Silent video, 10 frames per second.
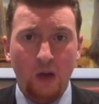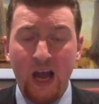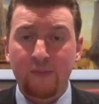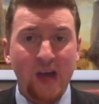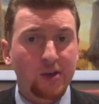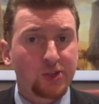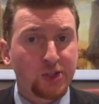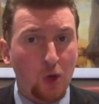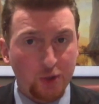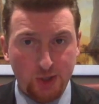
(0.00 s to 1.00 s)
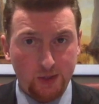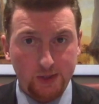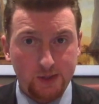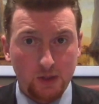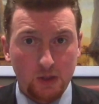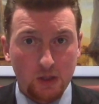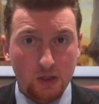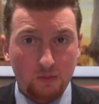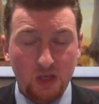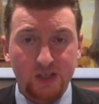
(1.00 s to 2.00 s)
I am not a socialist
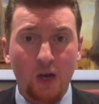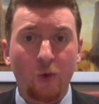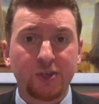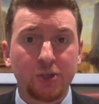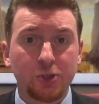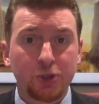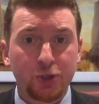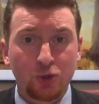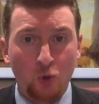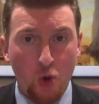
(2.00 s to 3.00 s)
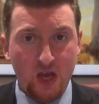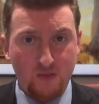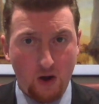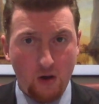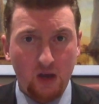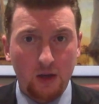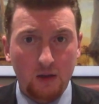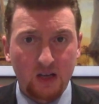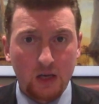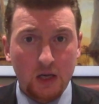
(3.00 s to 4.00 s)
because I want to destroy America.
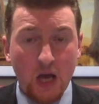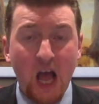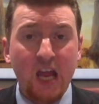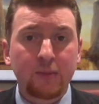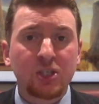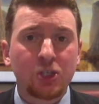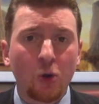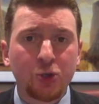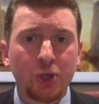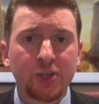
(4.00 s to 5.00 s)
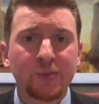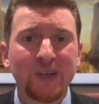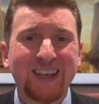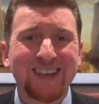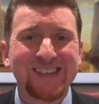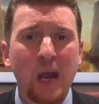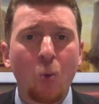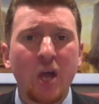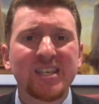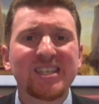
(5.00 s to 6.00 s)
I am a socialist because I
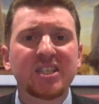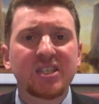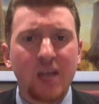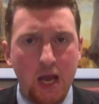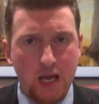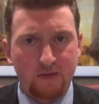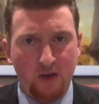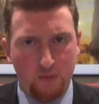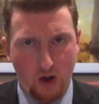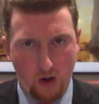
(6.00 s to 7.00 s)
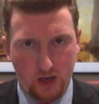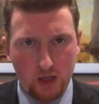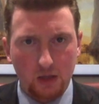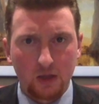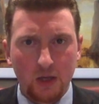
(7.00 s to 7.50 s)
want to save America.